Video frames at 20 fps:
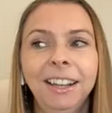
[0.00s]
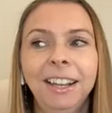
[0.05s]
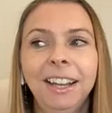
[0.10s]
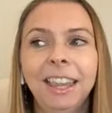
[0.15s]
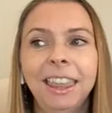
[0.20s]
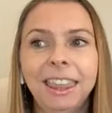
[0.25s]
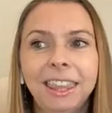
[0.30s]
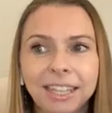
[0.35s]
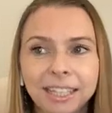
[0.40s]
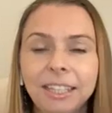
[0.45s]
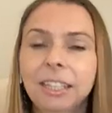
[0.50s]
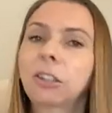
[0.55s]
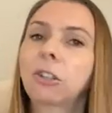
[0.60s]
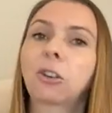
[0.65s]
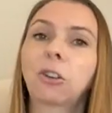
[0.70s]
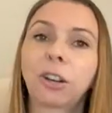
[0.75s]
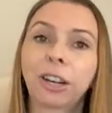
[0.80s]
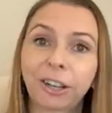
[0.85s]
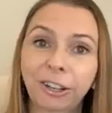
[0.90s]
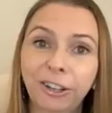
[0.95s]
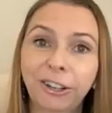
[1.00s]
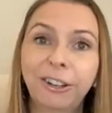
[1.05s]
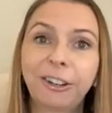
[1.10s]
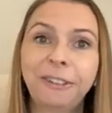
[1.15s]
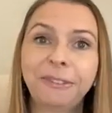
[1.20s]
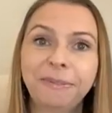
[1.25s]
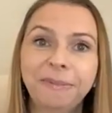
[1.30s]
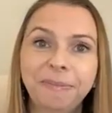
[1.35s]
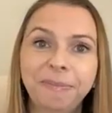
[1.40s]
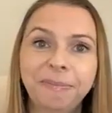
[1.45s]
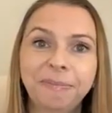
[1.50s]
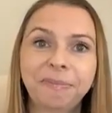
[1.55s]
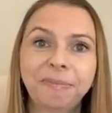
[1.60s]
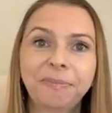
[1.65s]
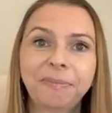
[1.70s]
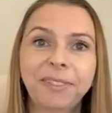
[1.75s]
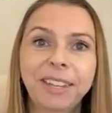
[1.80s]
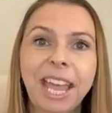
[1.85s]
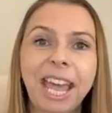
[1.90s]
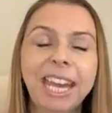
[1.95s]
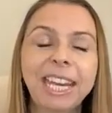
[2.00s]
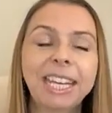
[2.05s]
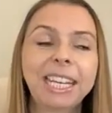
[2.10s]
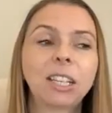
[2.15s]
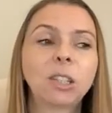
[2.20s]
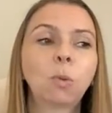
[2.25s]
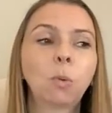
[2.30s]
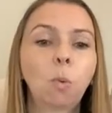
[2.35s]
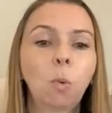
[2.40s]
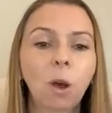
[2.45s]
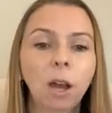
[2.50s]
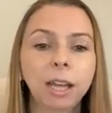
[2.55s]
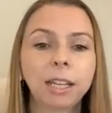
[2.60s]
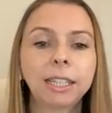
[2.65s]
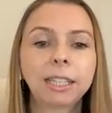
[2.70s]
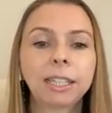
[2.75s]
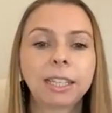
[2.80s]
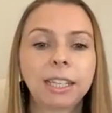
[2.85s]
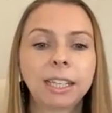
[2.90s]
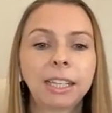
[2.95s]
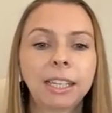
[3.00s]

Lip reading: this is critical. And it is what